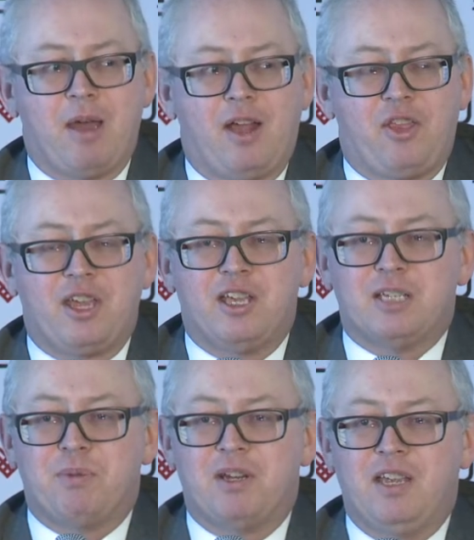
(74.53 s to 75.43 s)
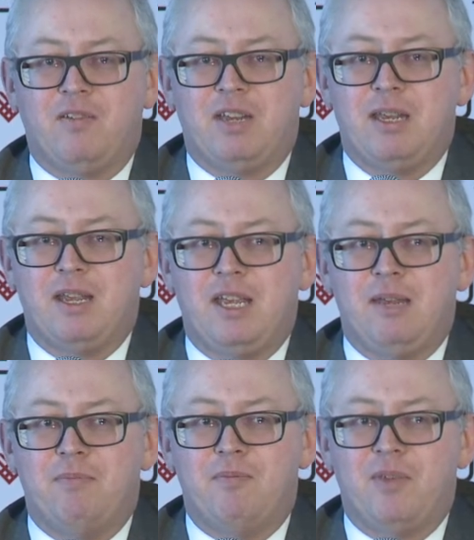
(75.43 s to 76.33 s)
think it's believed
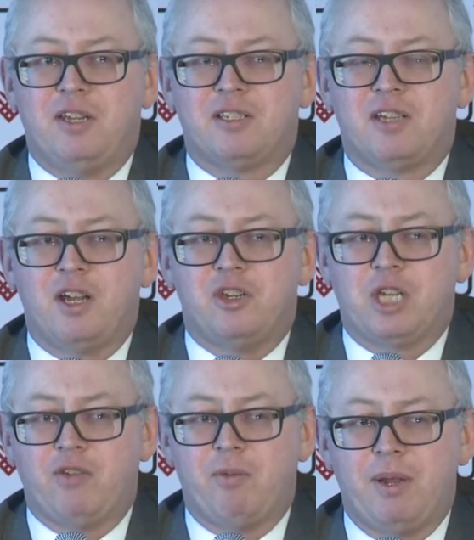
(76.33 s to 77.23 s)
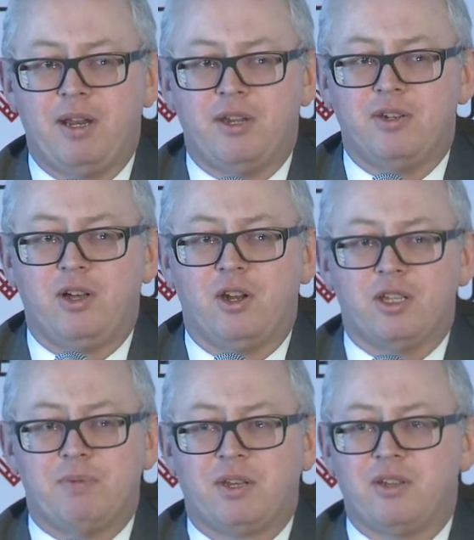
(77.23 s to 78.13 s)
he decided to give $1 billion
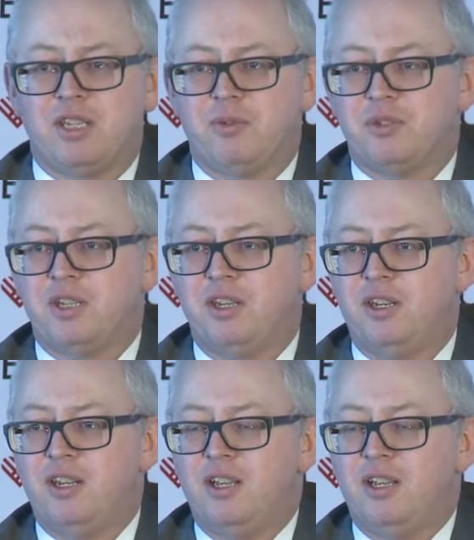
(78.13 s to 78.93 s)
because he was in